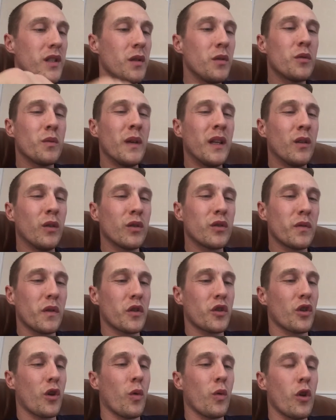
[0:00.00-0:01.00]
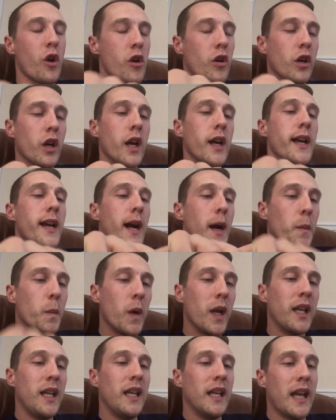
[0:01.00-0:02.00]
He was with us for so long, and
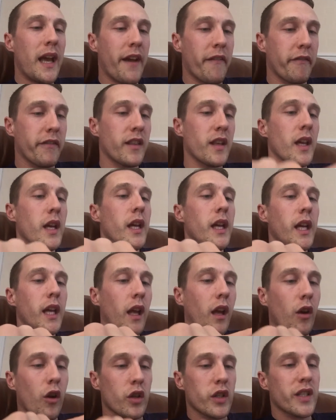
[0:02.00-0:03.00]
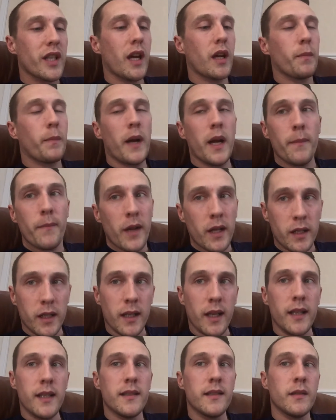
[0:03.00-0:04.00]
when he left, he got sacked by Man
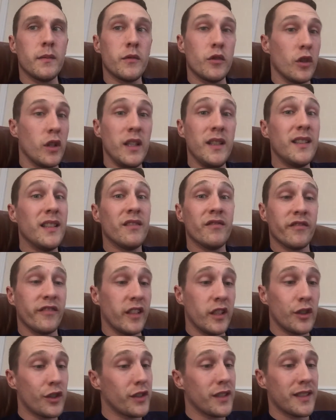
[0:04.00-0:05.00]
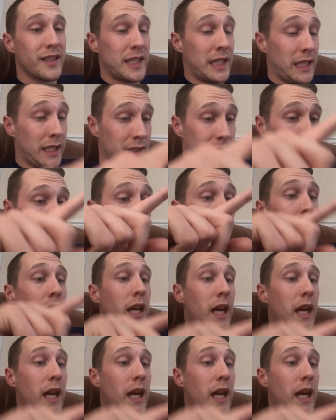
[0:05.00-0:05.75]
United. He didn't finish the season.